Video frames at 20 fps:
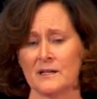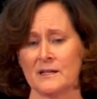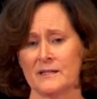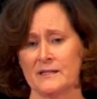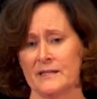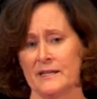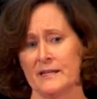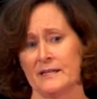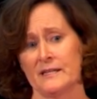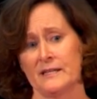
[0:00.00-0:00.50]

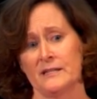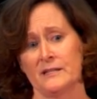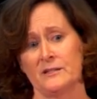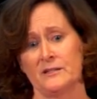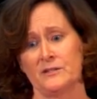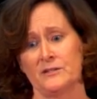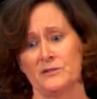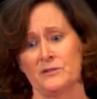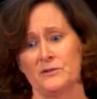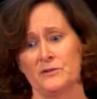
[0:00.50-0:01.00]
tended
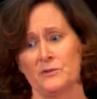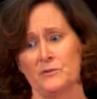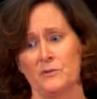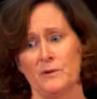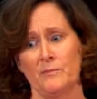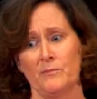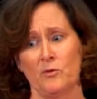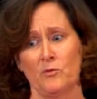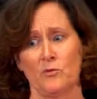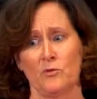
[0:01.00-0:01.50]
to
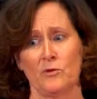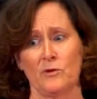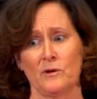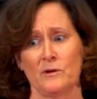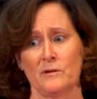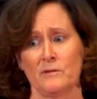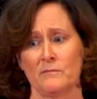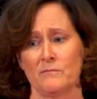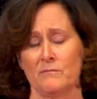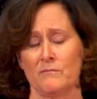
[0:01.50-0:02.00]

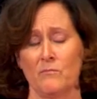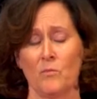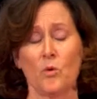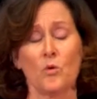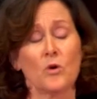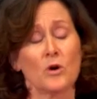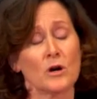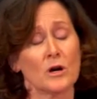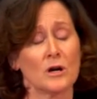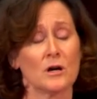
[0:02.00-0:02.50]
report
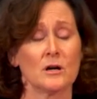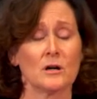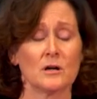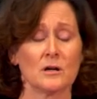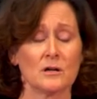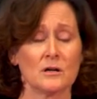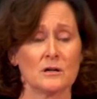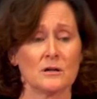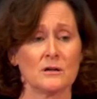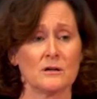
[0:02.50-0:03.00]
more
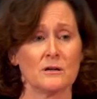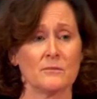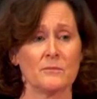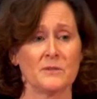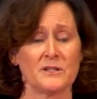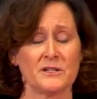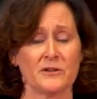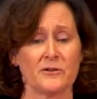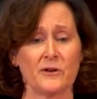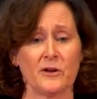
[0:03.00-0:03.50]

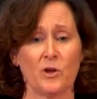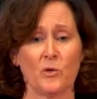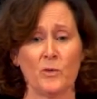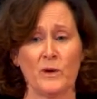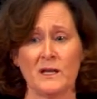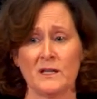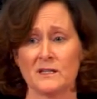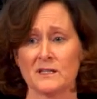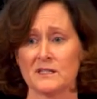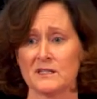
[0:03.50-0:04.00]
material
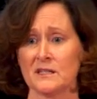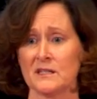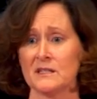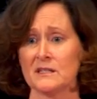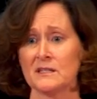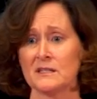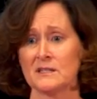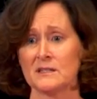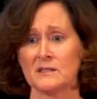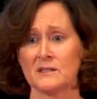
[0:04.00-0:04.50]

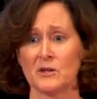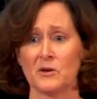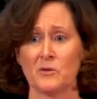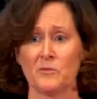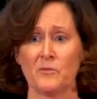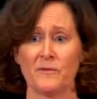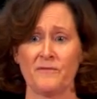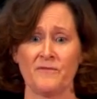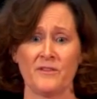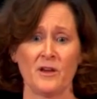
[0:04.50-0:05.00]
weaknesses. So
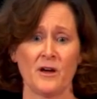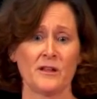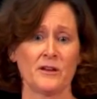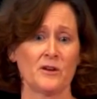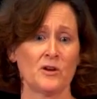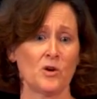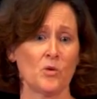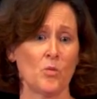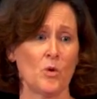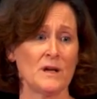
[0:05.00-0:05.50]
if the
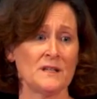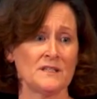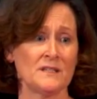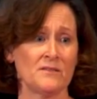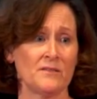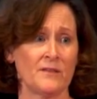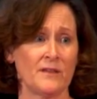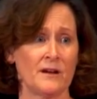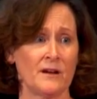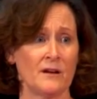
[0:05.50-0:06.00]
auditor
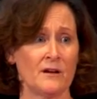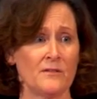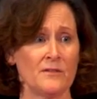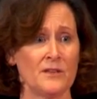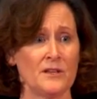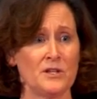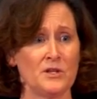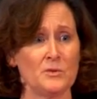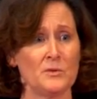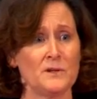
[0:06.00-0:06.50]
wasn't there,
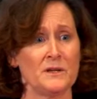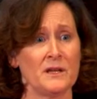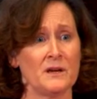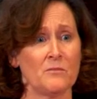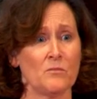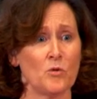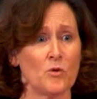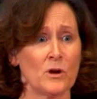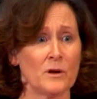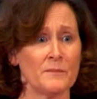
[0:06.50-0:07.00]
then you would
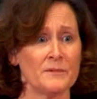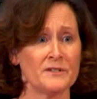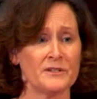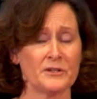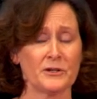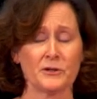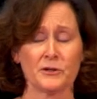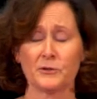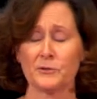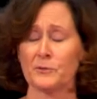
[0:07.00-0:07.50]
get more
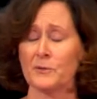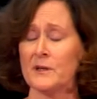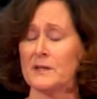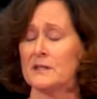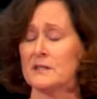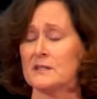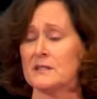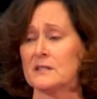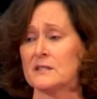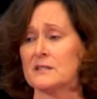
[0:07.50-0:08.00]
material
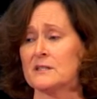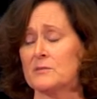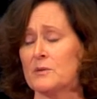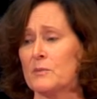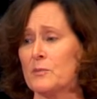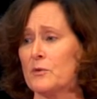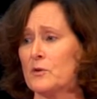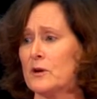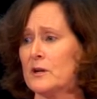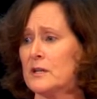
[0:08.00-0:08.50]
weaknesses
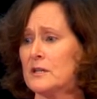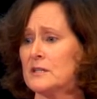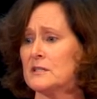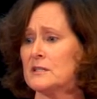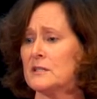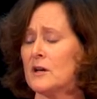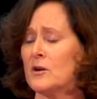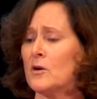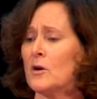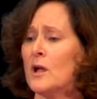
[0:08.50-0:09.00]
reported.
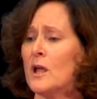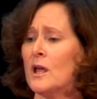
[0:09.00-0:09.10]
So